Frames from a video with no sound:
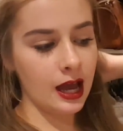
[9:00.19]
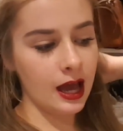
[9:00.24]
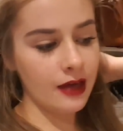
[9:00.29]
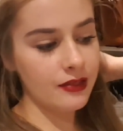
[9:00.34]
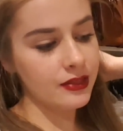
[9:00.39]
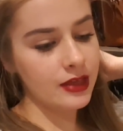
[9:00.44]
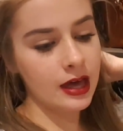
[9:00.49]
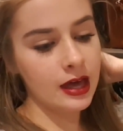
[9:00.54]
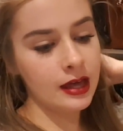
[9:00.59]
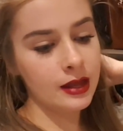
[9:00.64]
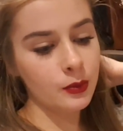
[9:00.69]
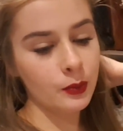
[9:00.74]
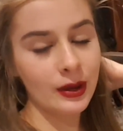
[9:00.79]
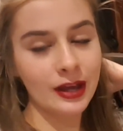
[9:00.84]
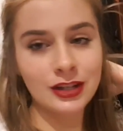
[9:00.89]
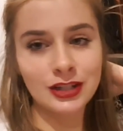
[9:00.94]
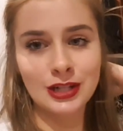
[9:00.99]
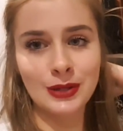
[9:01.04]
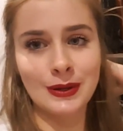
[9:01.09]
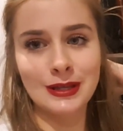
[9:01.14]
and then we
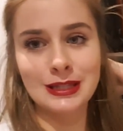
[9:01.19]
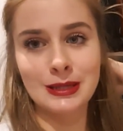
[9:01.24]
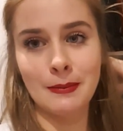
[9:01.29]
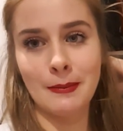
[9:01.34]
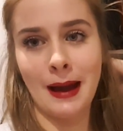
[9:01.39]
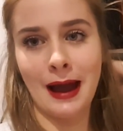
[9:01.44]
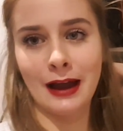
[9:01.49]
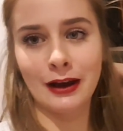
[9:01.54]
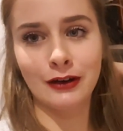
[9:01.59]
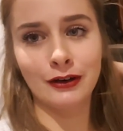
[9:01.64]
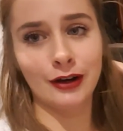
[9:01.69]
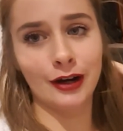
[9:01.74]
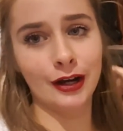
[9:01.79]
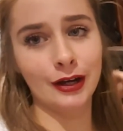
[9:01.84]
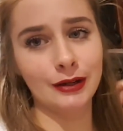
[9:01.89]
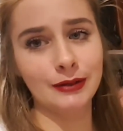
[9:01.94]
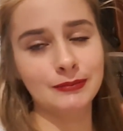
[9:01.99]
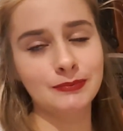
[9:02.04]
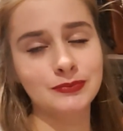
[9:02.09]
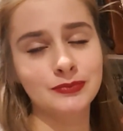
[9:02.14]
actually went to
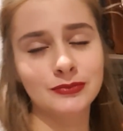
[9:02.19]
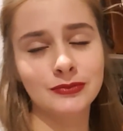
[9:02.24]
Macro.